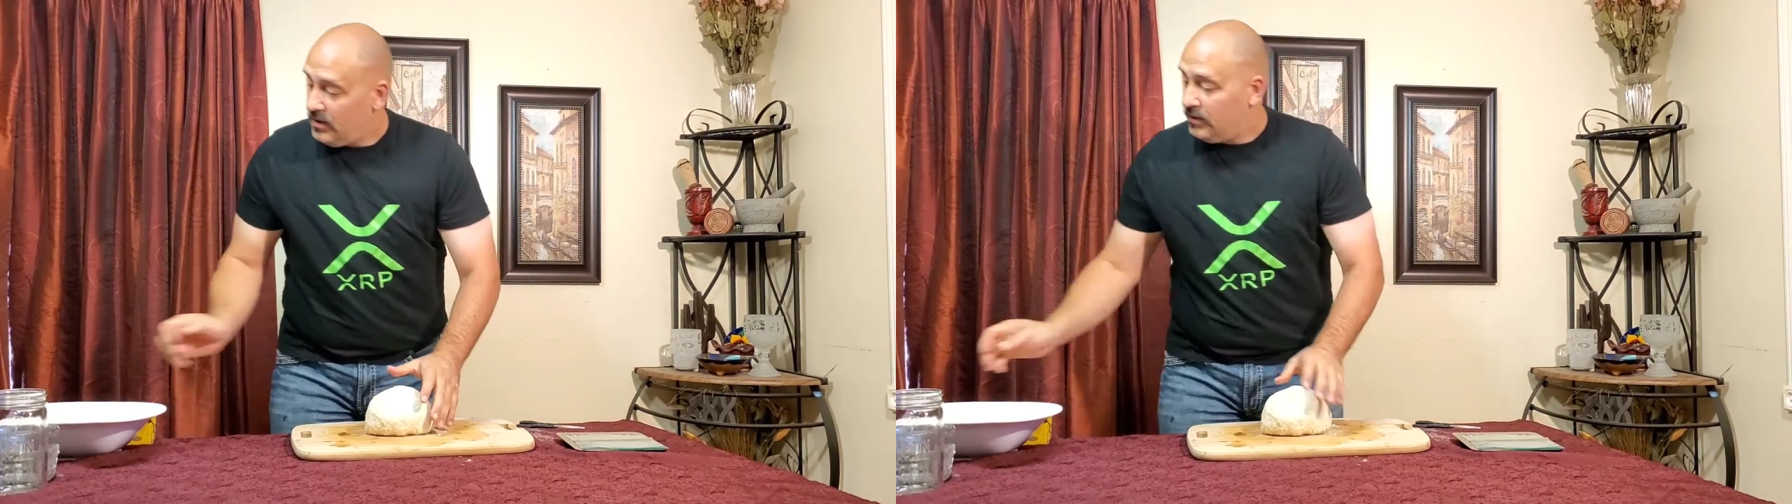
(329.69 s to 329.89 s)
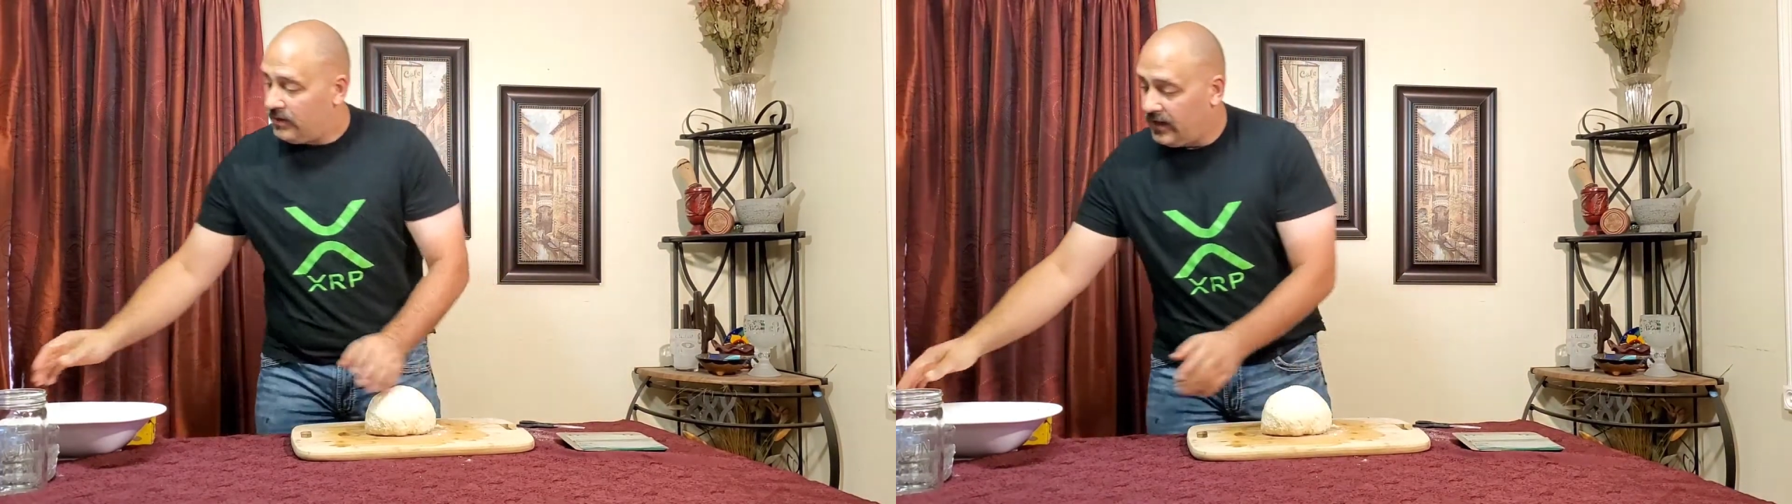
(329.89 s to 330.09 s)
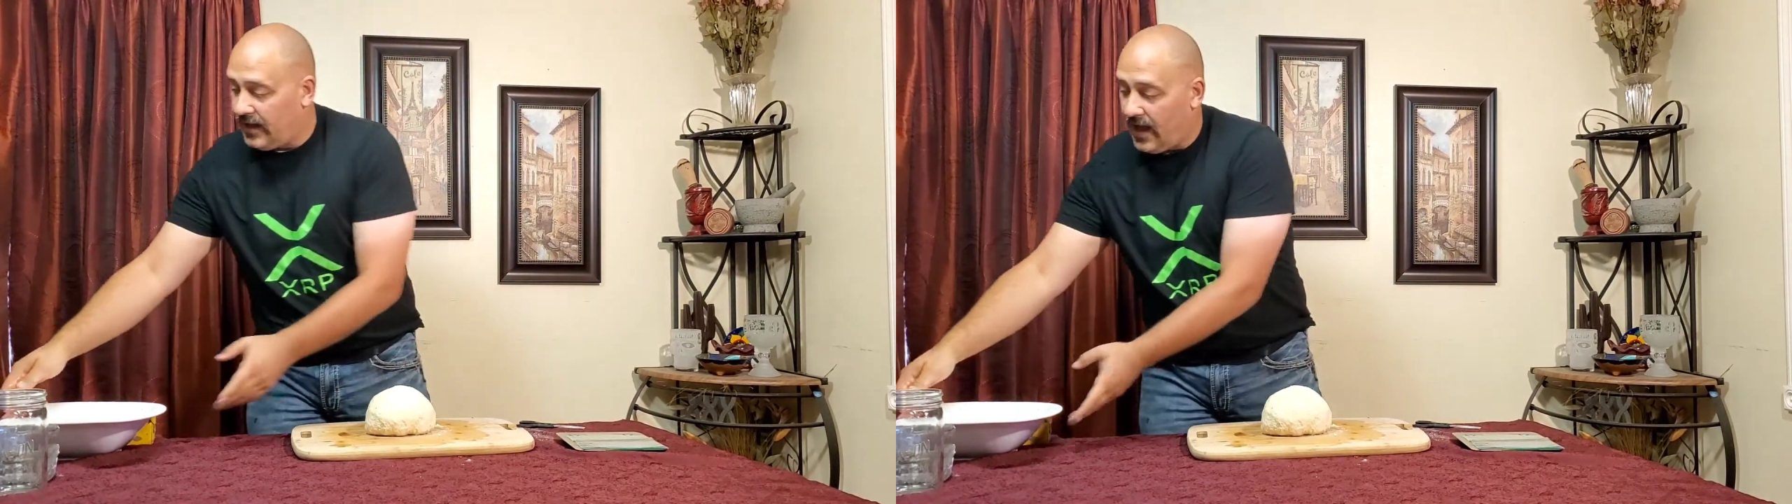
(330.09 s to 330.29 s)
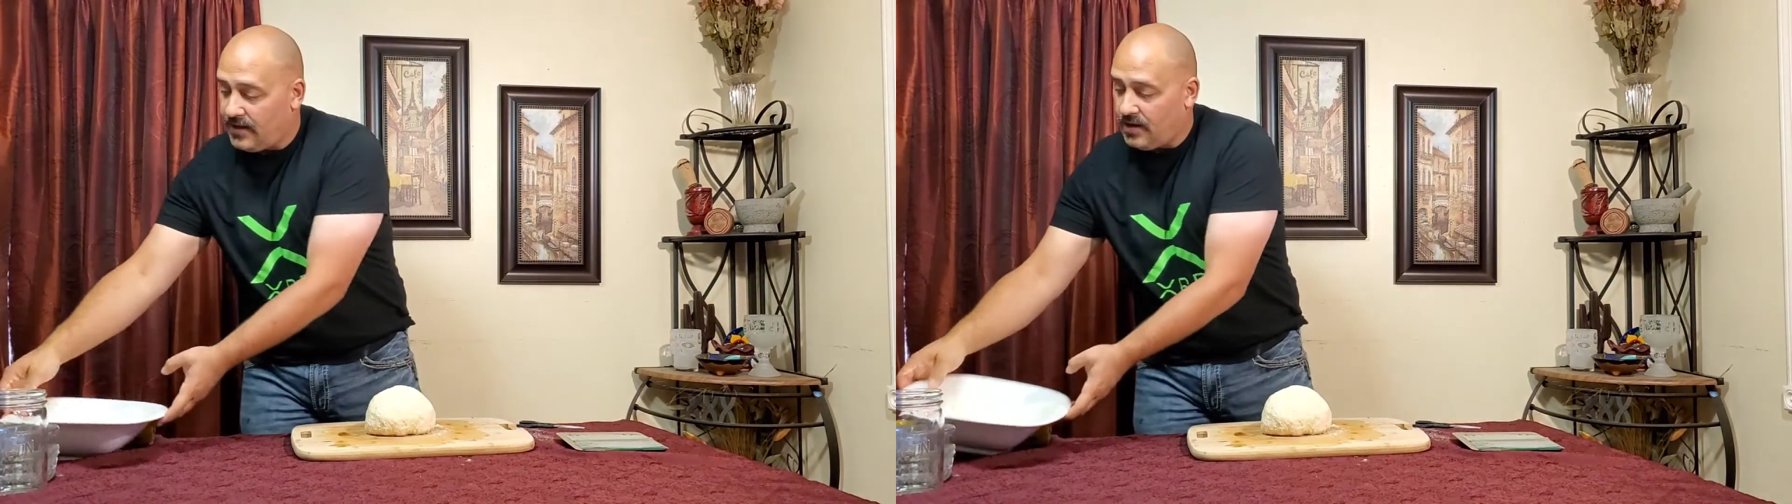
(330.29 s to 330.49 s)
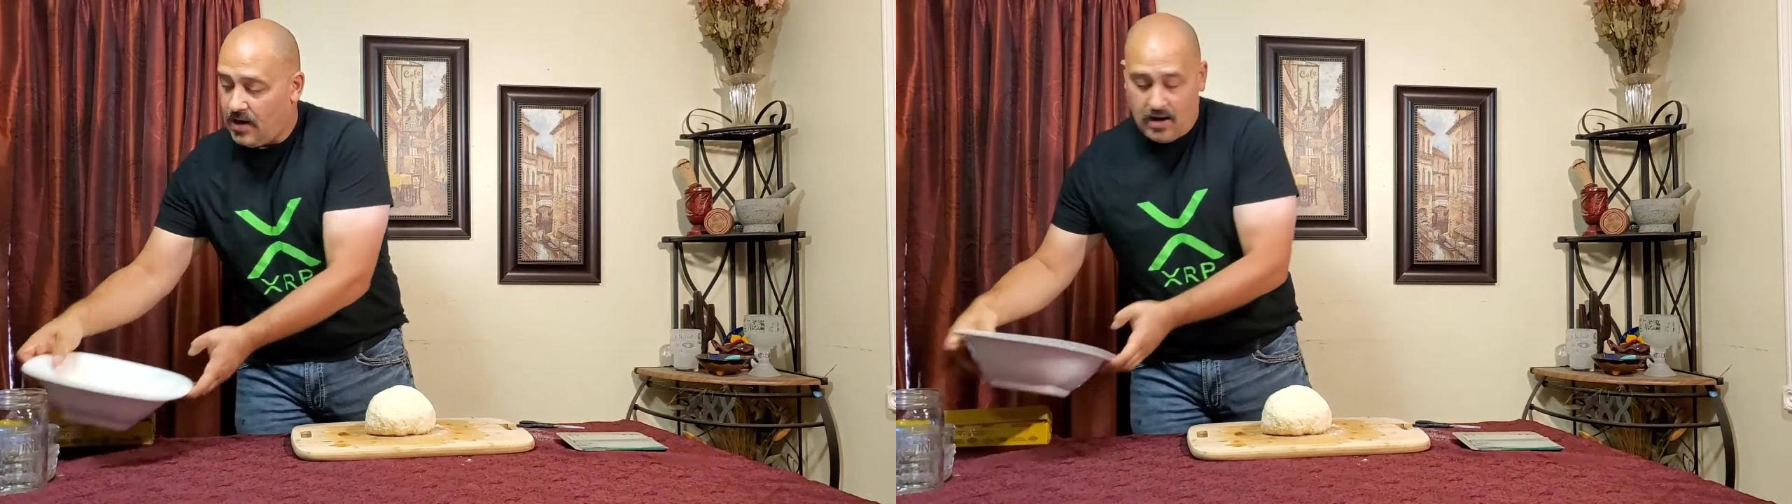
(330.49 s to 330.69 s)
Get
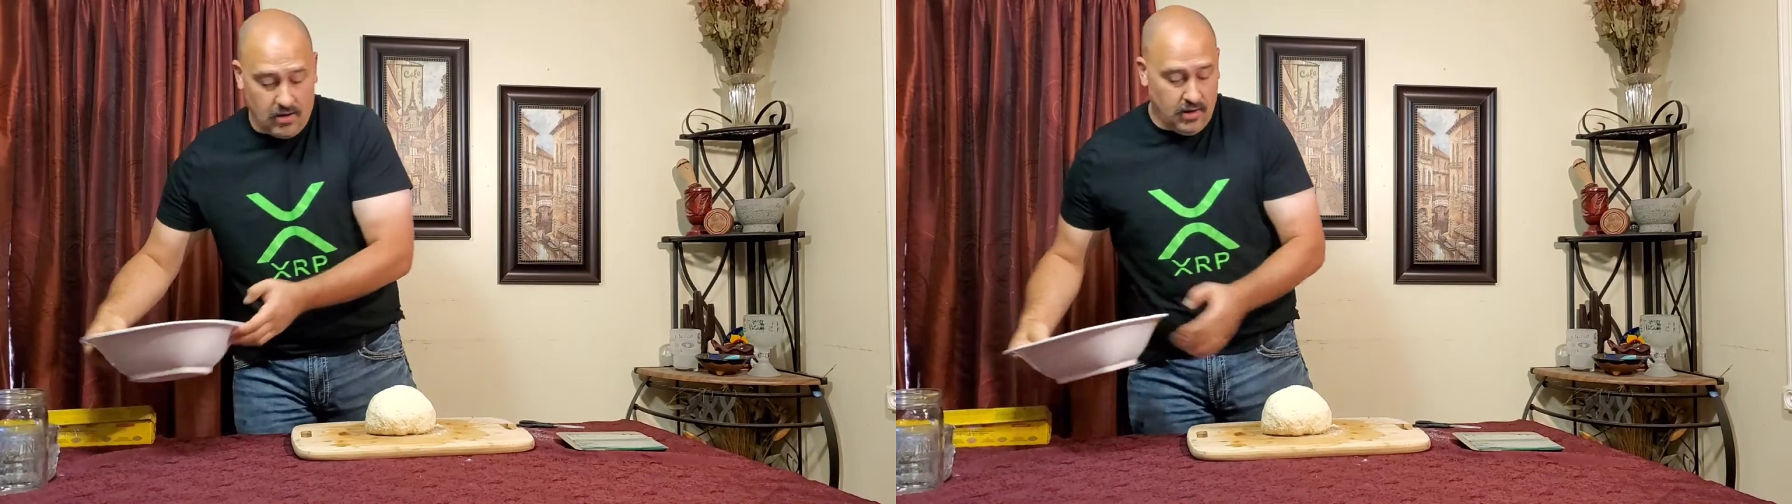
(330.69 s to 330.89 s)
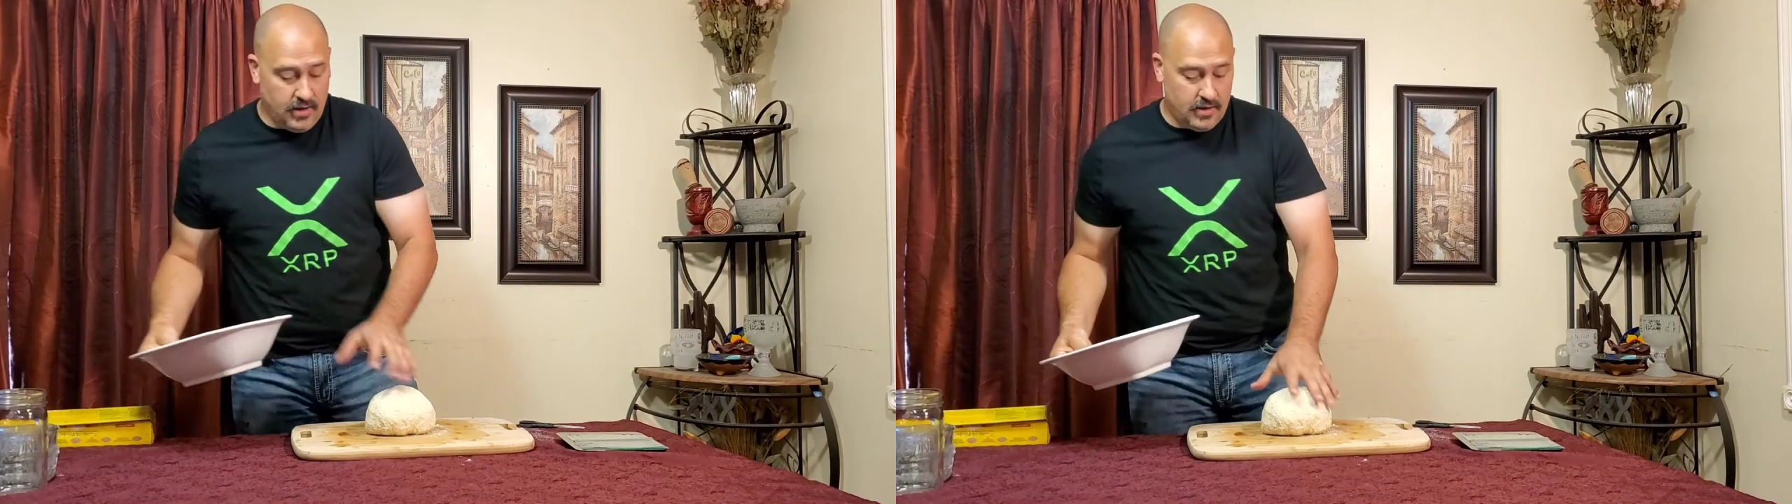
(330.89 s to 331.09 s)
our